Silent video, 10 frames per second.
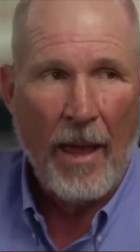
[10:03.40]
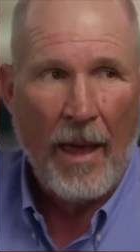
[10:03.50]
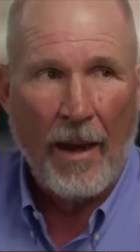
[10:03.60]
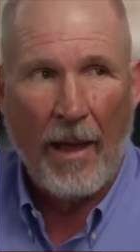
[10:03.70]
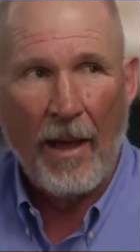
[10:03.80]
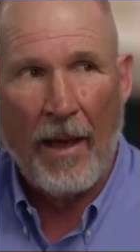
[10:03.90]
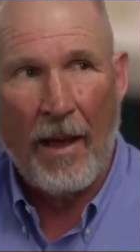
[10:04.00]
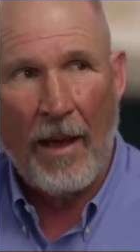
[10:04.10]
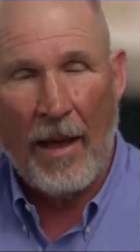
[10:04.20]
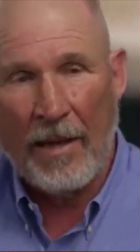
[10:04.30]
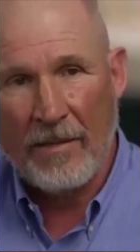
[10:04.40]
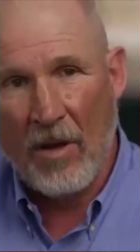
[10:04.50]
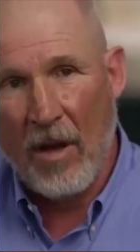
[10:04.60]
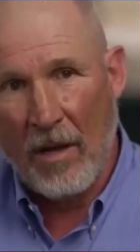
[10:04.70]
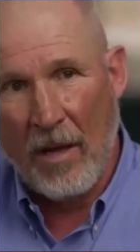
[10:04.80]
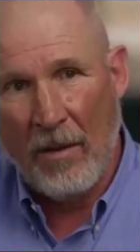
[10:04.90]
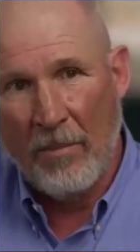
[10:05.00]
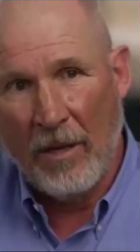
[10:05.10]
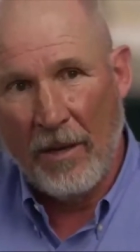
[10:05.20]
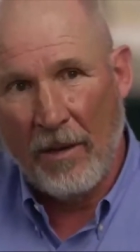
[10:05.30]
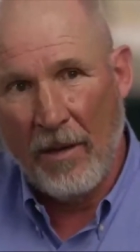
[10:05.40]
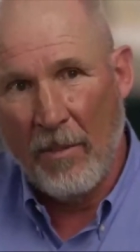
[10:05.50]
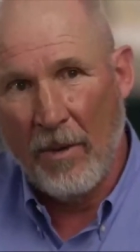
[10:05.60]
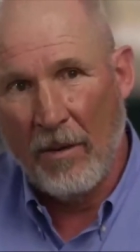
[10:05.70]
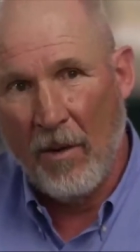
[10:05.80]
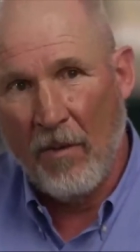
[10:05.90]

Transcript: and I saw a billy club